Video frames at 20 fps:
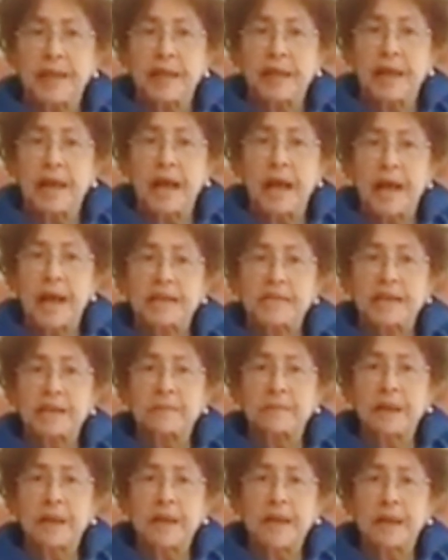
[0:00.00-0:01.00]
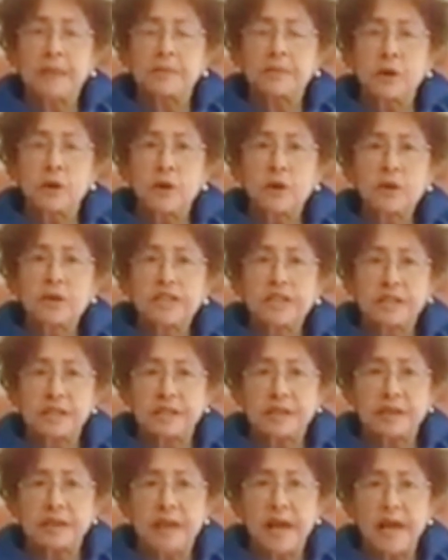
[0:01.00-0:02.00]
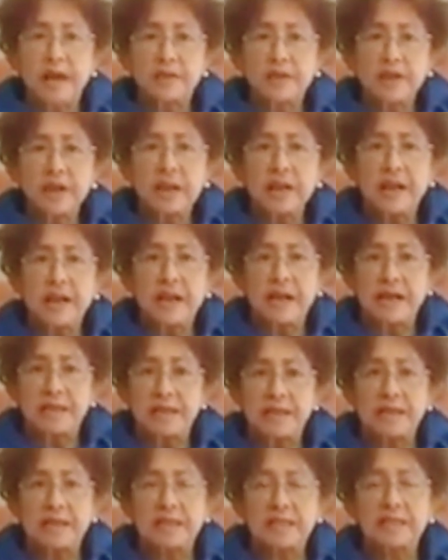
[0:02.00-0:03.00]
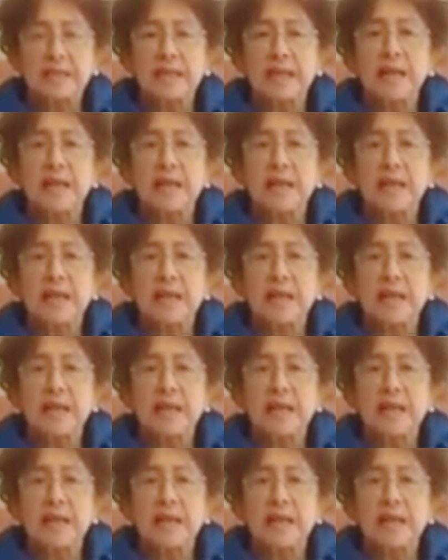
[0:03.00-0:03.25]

As I became older, I realized